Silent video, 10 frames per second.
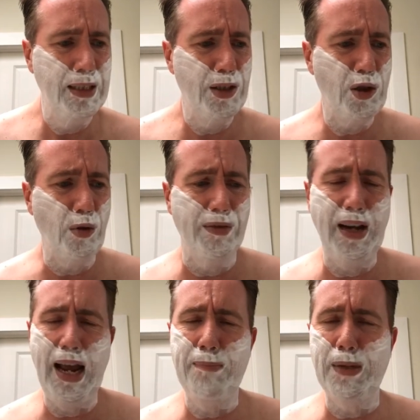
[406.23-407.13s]
just sort of
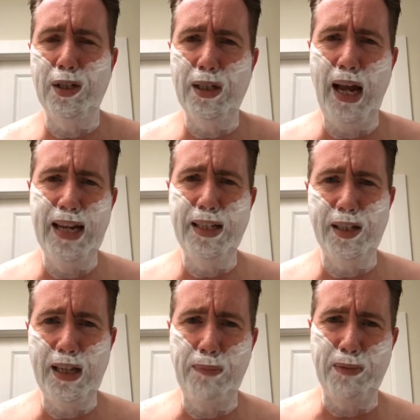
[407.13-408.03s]
an antis
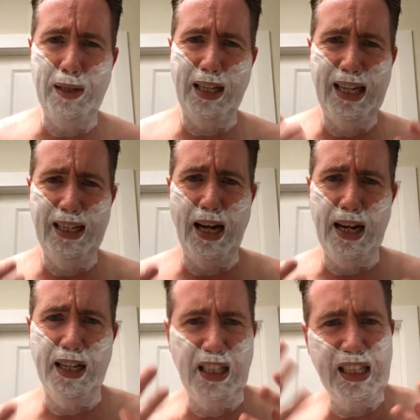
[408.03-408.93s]
antiseptic,
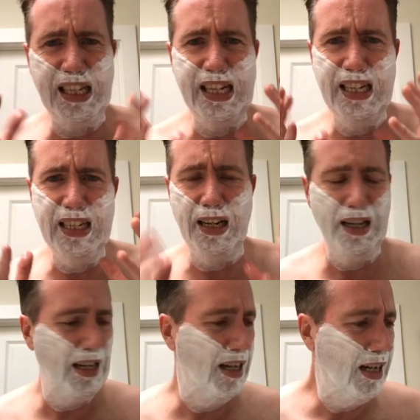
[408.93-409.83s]
kind of clean.
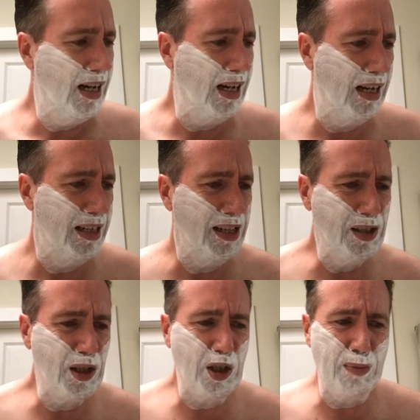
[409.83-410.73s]
Uh, it
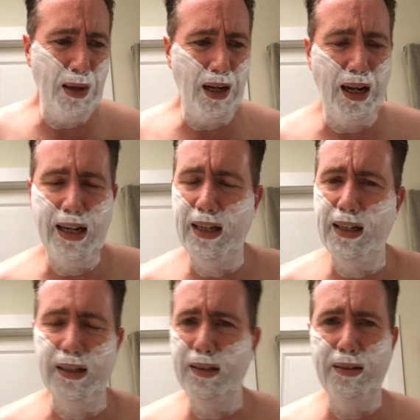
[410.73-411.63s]
doesn't smell like
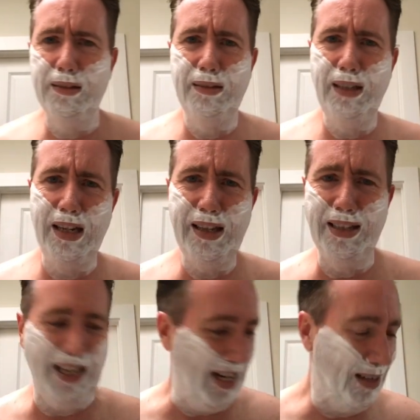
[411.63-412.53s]

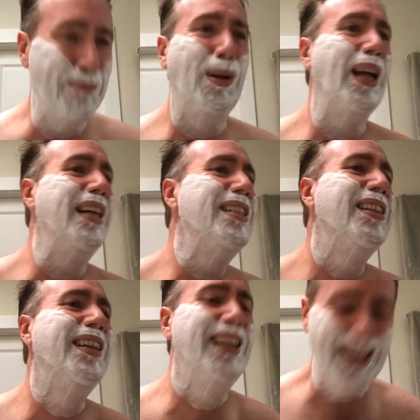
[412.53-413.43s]
anything that I can place.